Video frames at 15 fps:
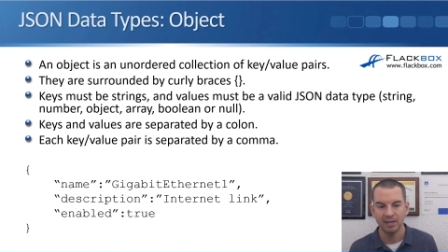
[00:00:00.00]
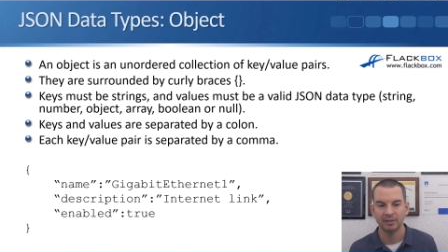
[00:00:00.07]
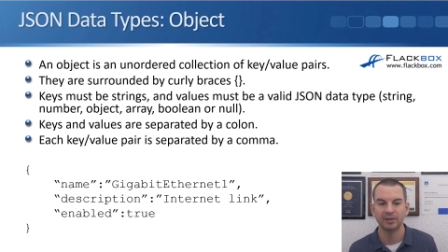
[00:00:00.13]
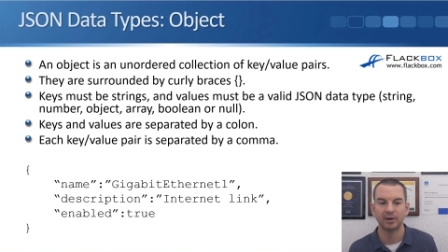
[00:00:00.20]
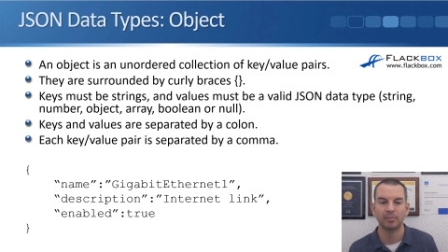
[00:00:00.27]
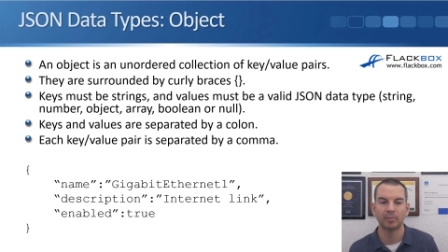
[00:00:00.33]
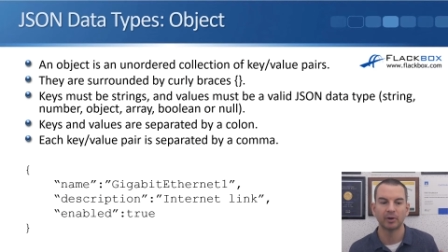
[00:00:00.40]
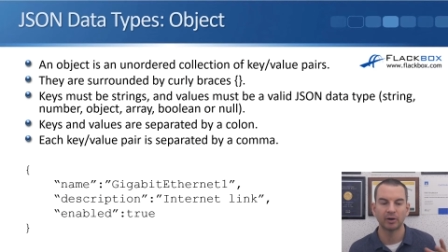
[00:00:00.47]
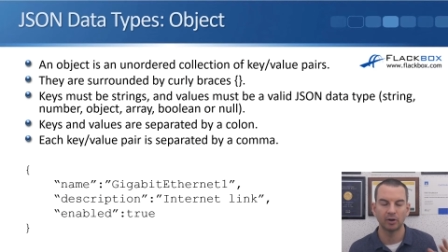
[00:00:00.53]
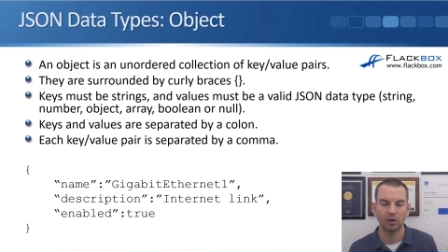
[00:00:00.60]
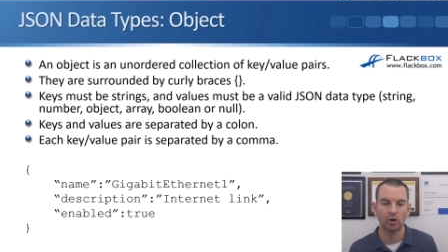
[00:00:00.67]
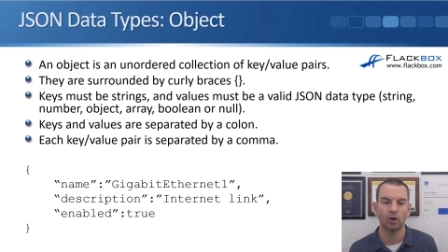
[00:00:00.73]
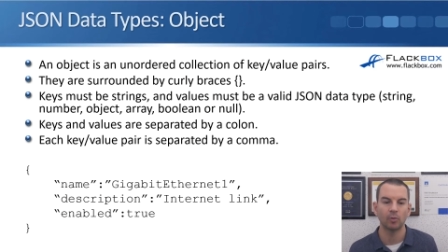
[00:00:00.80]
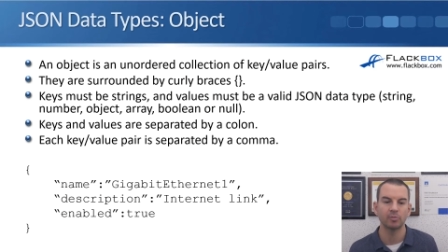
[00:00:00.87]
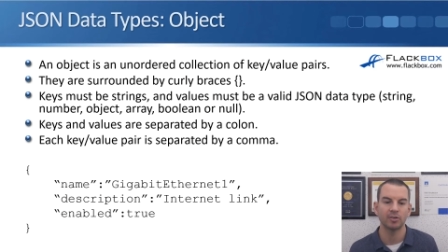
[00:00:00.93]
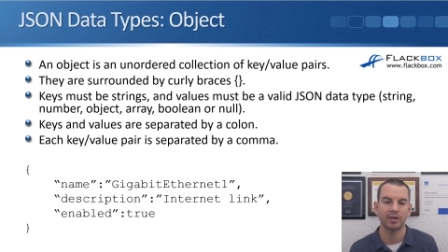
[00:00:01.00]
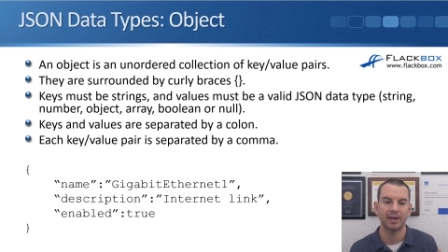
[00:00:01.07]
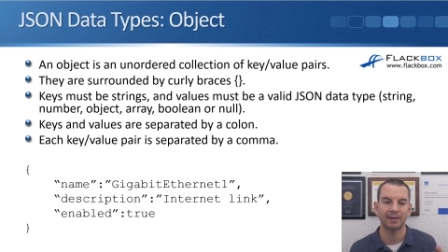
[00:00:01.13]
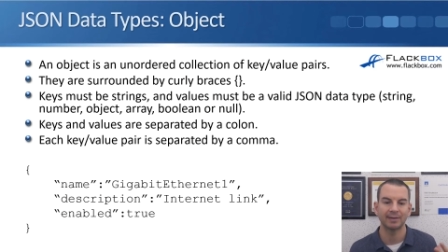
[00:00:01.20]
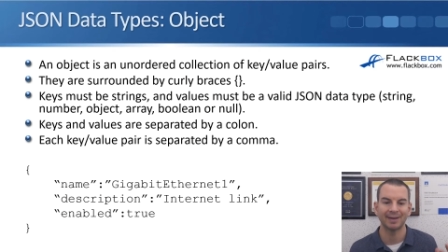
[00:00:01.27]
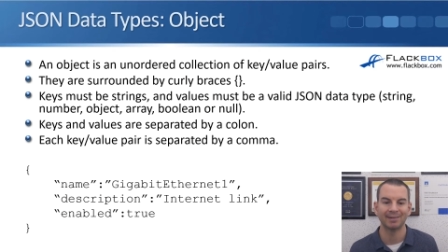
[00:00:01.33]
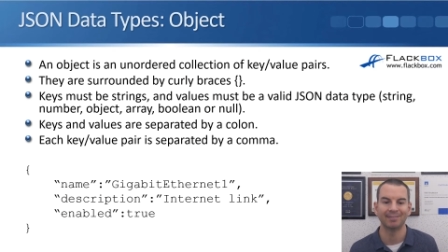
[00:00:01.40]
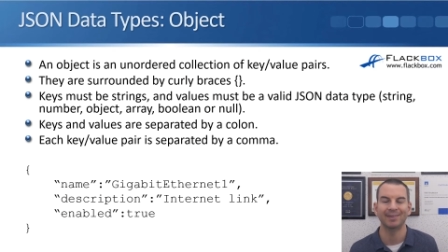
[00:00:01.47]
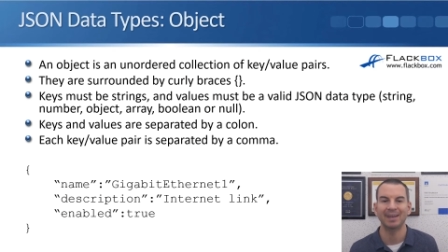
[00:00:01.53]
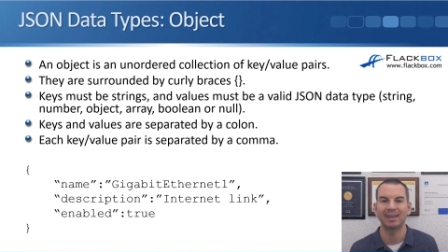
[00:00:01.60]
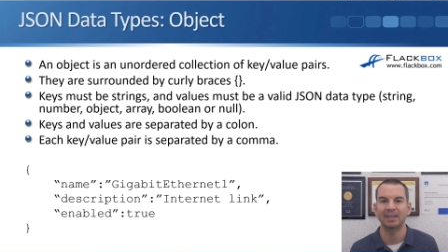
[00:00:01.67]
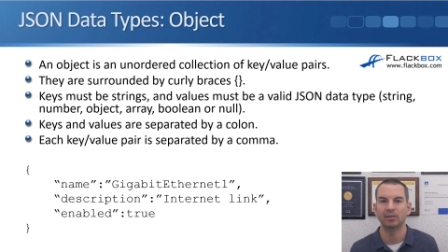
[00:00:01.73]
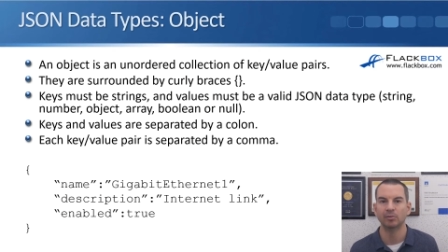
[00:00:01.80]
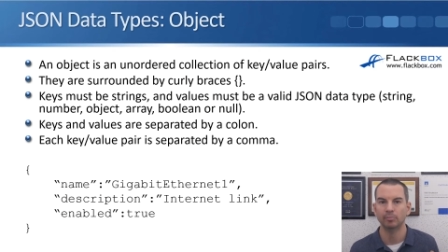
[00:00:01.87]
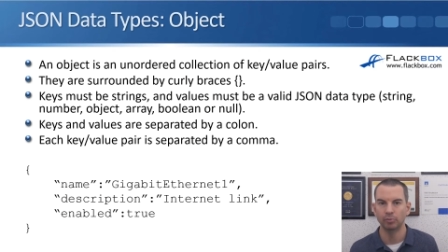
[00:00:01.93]
number, object,
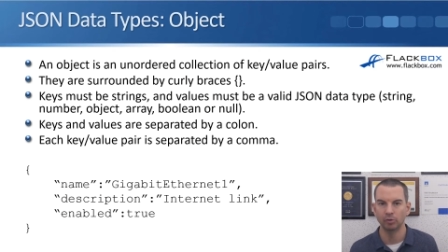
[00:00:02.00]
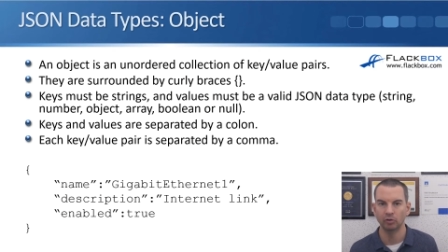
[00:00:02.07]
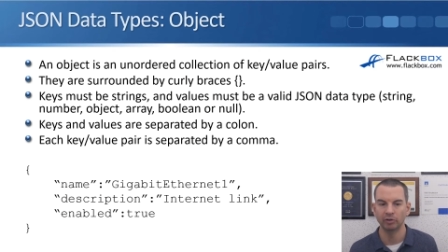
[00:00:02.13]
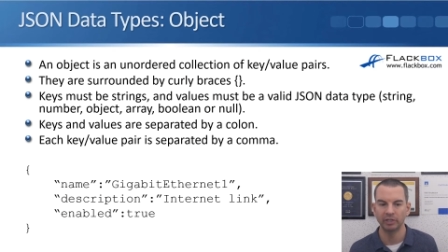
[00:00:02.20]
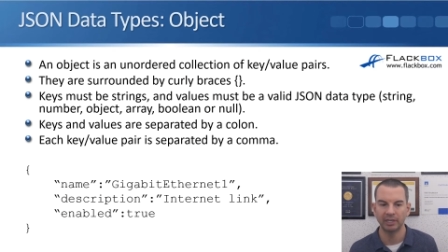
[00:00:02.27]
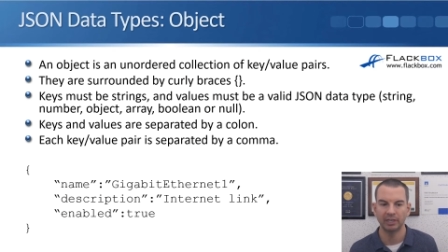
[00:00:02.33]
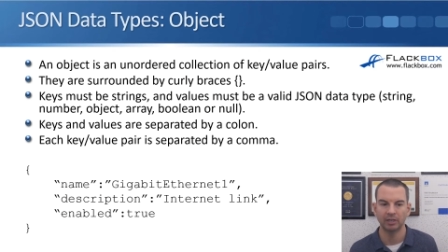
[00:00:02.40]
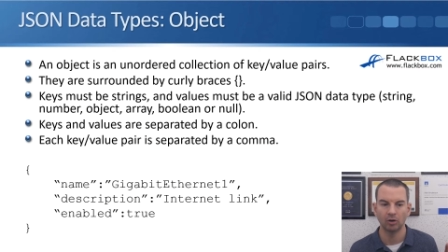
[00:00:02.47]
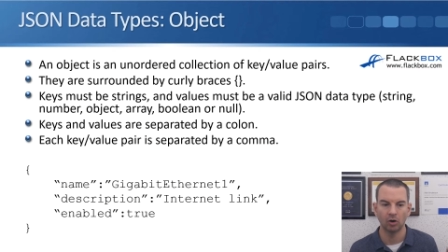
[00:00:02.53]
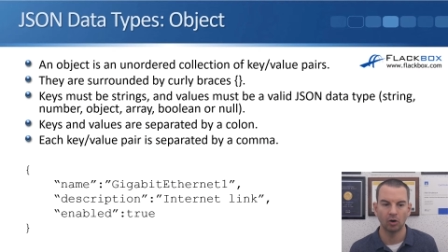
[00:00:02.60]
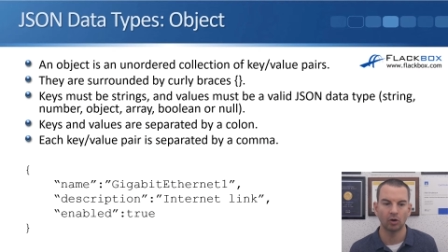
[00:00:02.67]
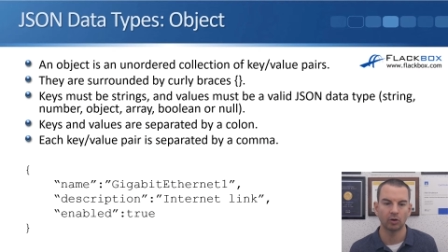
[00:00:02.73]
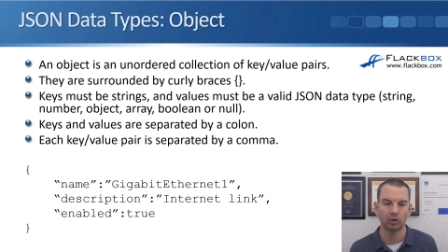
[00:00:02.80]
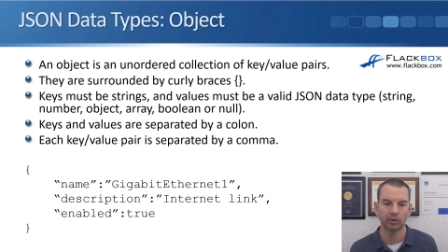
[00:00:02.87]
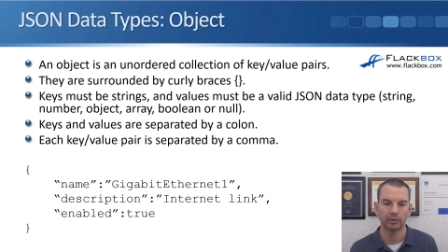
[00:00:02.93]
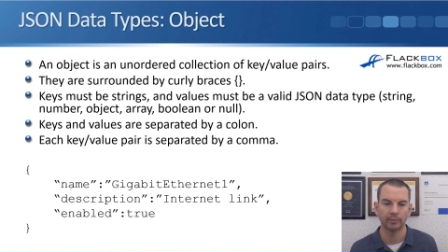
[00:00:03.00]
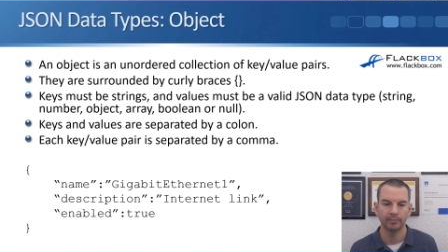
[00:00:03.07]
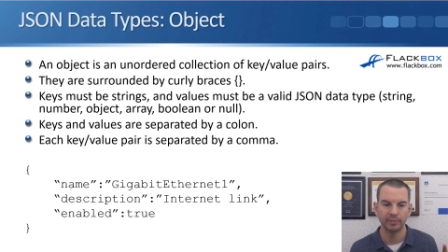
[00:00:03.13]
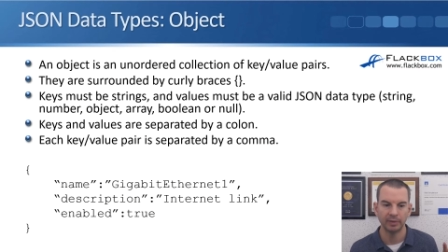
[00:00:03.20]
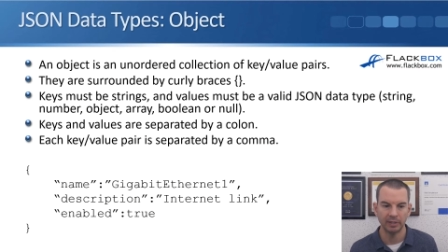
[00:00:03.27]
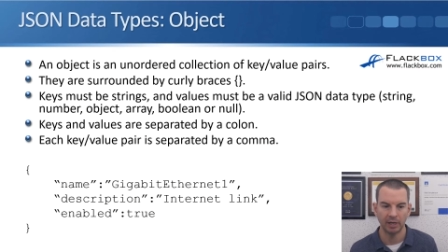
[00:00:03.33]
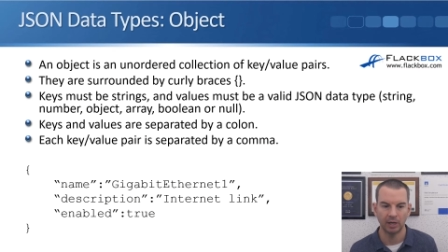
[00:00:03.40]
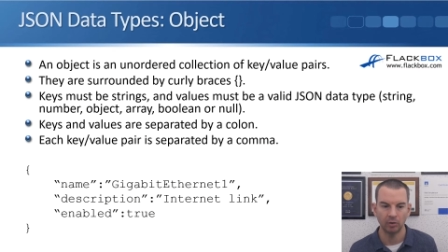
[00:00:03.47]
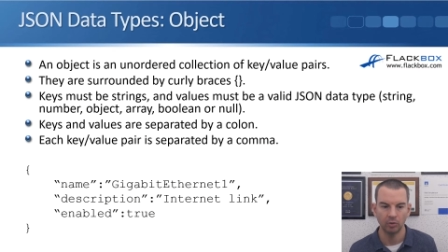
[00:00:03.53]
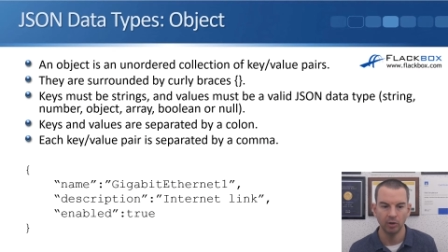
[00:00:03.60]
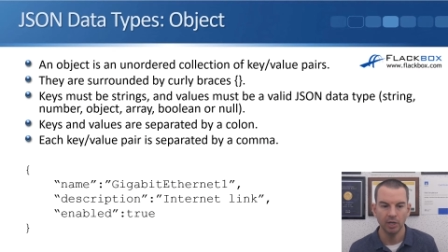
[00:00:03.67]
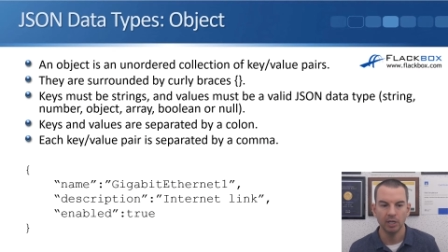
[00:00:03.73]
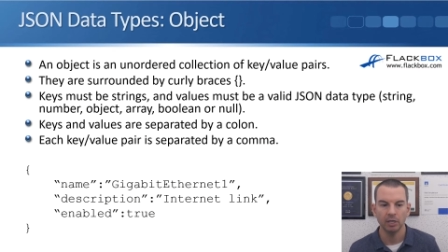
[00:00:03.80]
array, boolean, or null.